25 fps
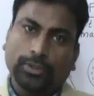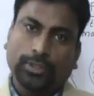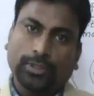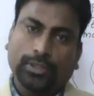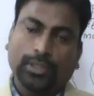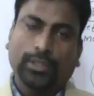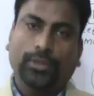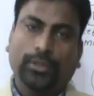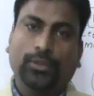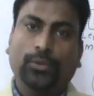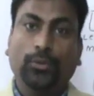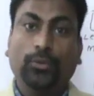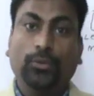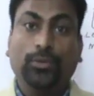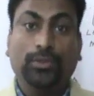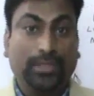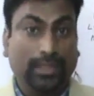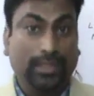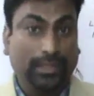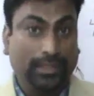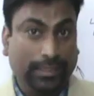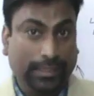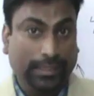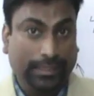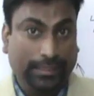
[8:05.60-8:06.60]
the
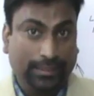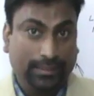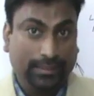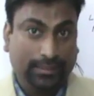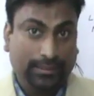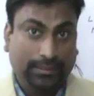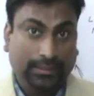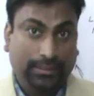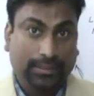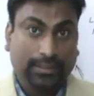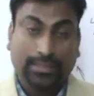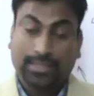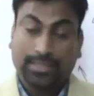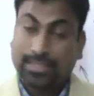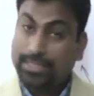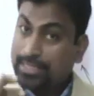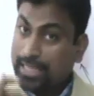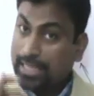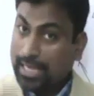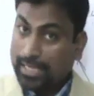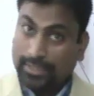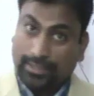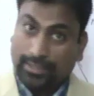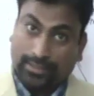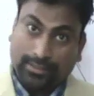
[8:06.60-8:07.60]
conclusion is
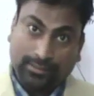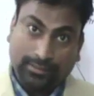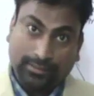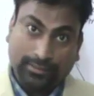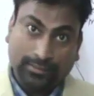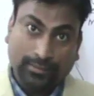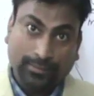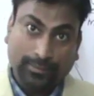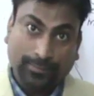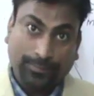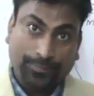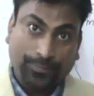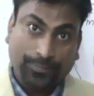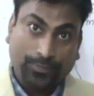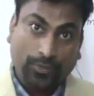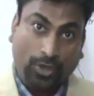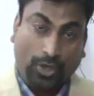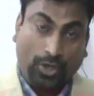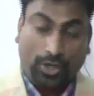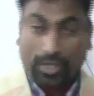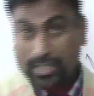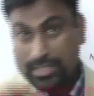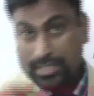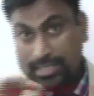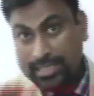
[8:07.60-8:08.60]
science
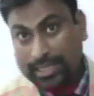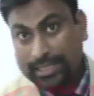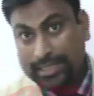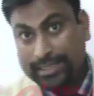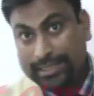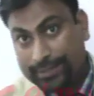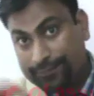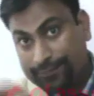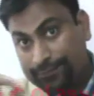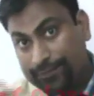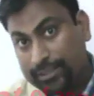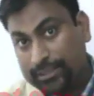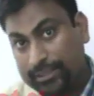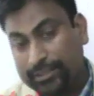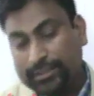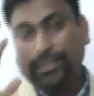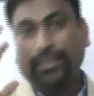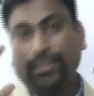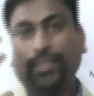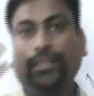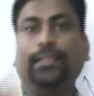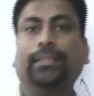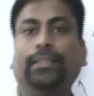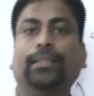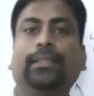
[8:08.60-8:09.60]
or a scientific
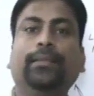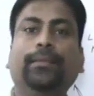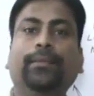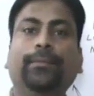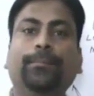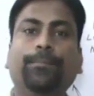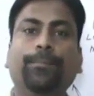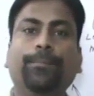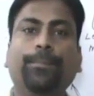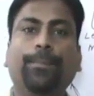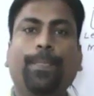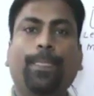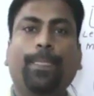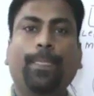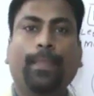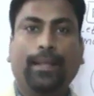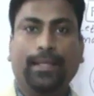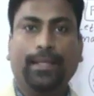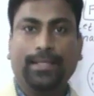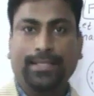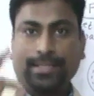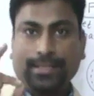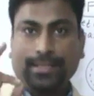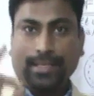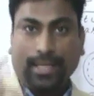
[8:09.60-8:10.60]
theory
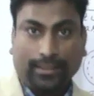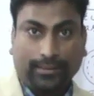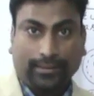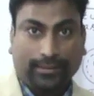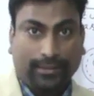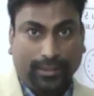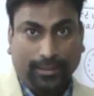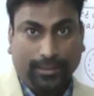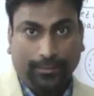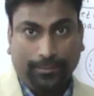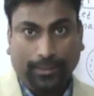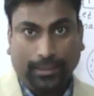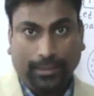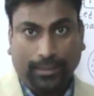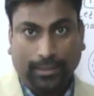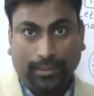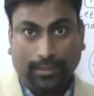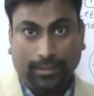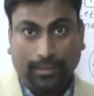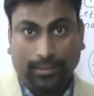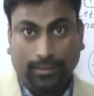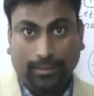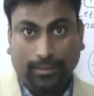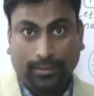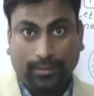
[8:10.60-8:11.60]
is nothing
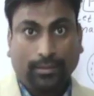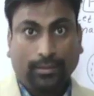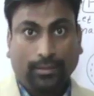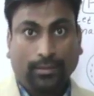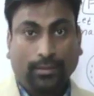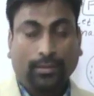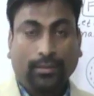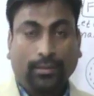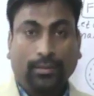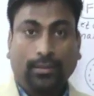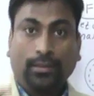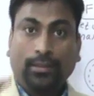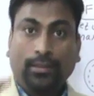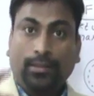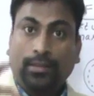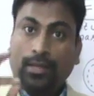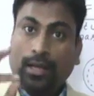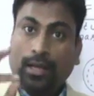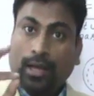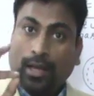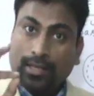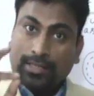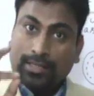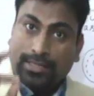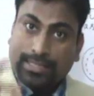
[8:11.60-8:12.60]
but
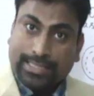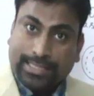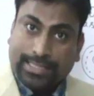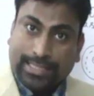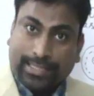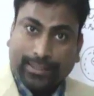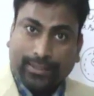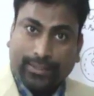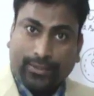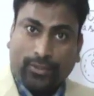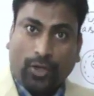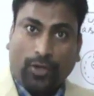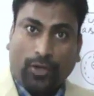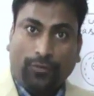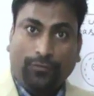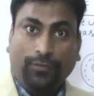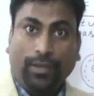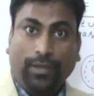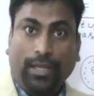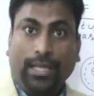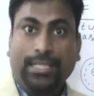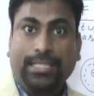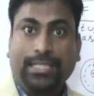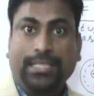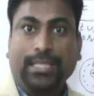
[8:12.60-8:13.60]
a set of
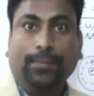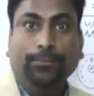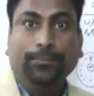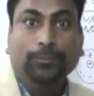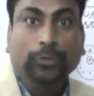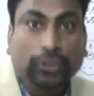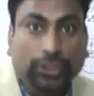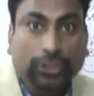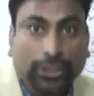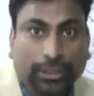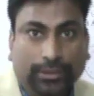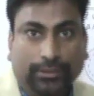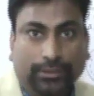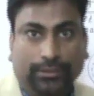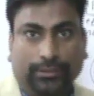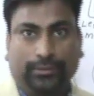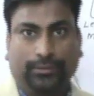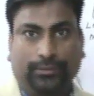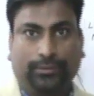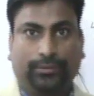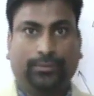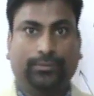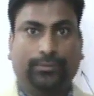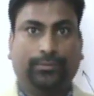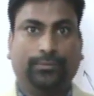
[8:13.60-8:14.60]
assumptions
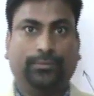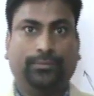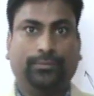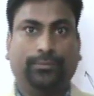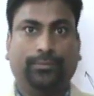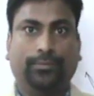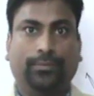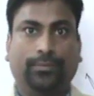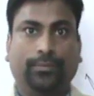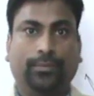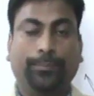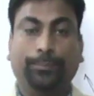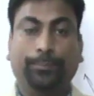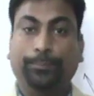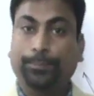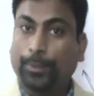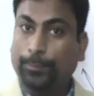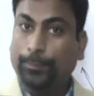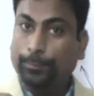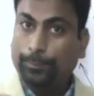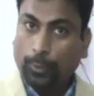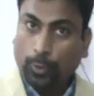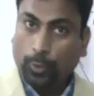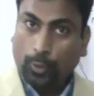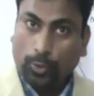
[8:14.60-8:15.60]

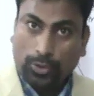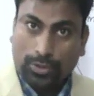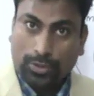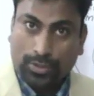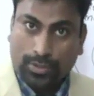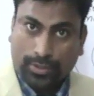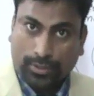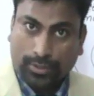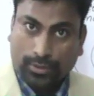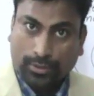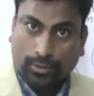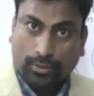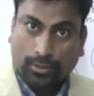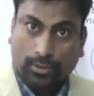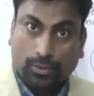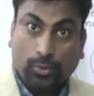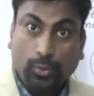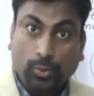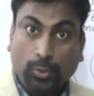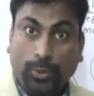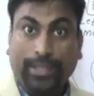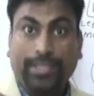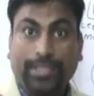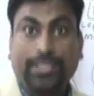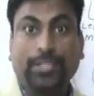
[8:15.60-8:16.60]
proposed
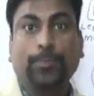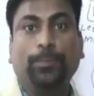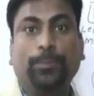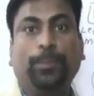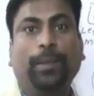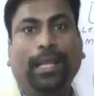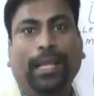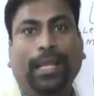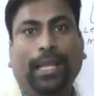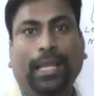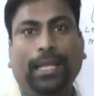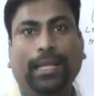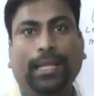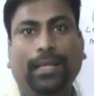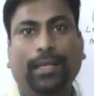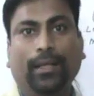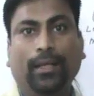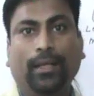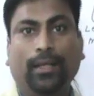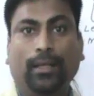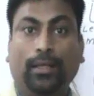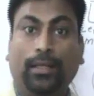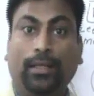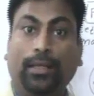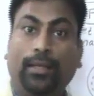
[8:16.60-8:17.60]
to explain
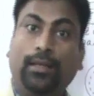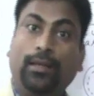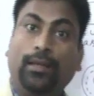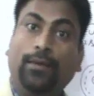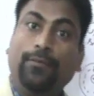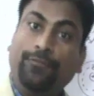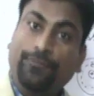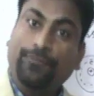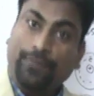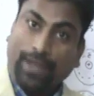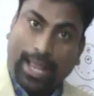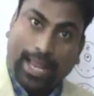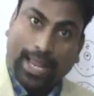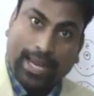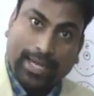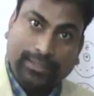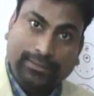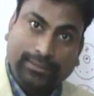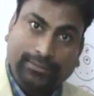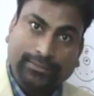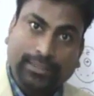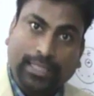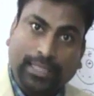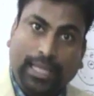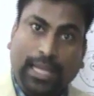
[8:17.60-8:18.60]

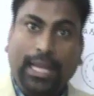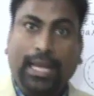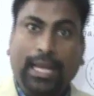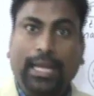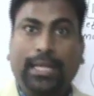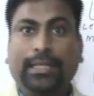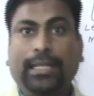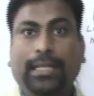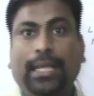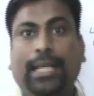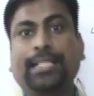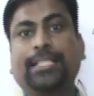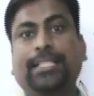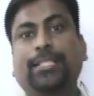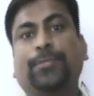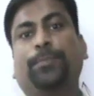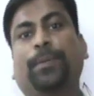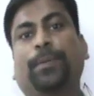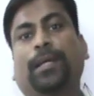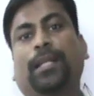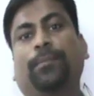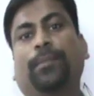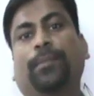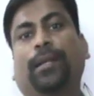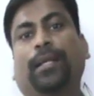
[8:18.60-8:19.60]
facts and
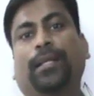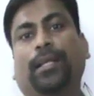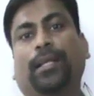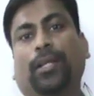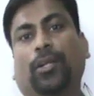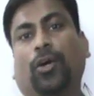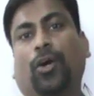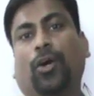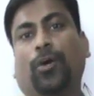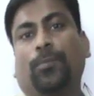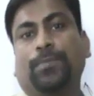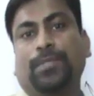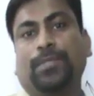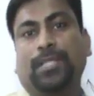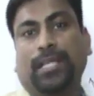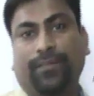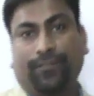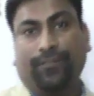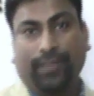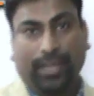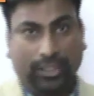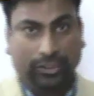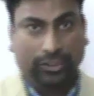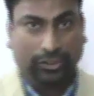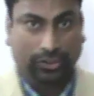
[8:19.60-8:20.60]
experimental
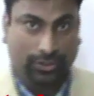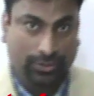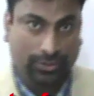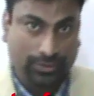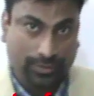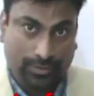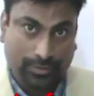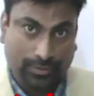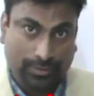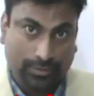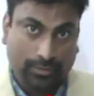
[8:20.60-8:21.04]
observations.